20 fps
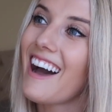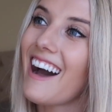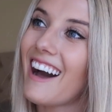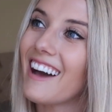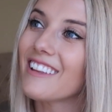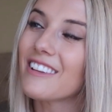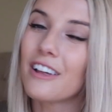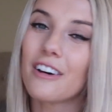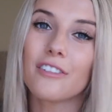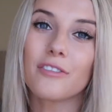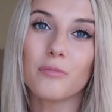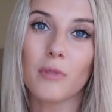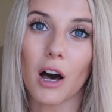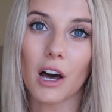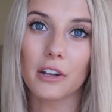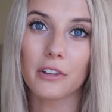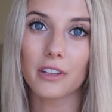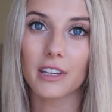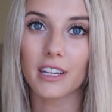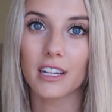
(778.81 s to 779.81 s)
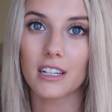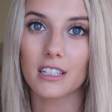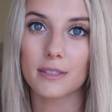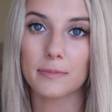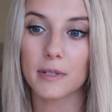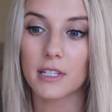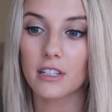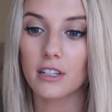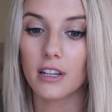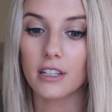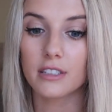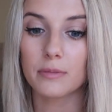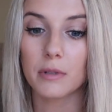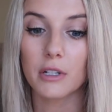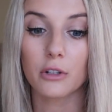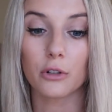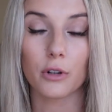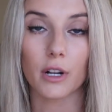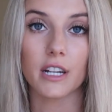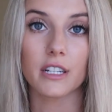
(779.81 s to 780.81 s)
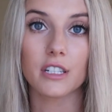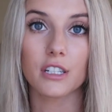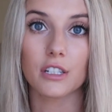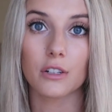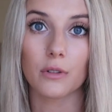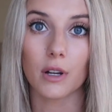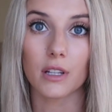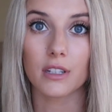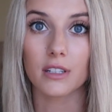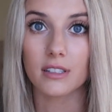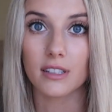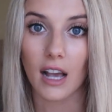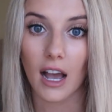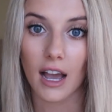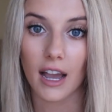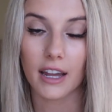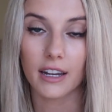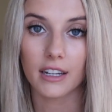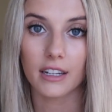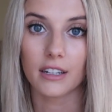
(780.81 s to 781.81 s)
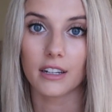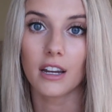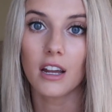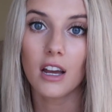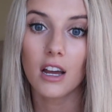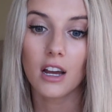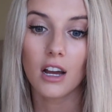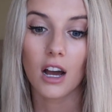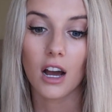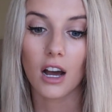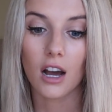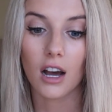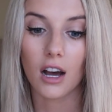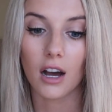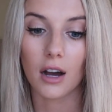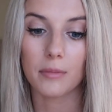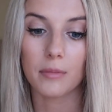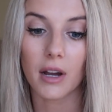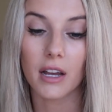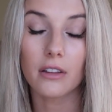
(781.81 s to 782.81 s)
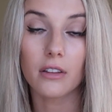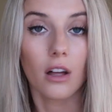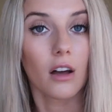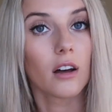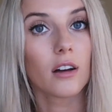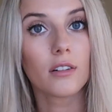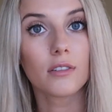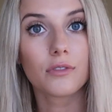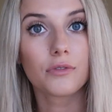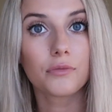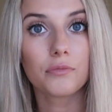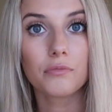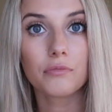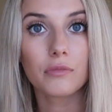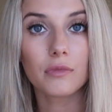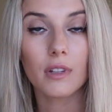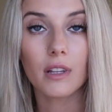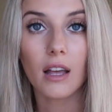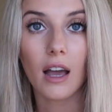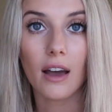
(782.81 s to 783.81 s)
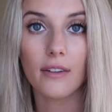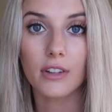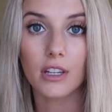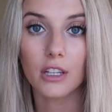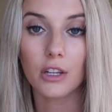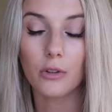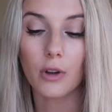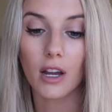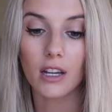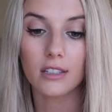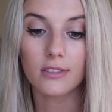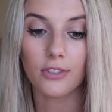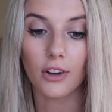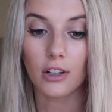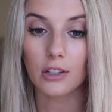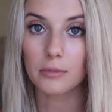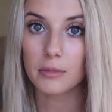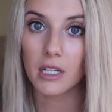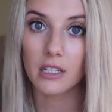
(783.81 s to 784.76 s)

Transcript: I love modeling, and it's been great to do on the side, and I love having you guys follow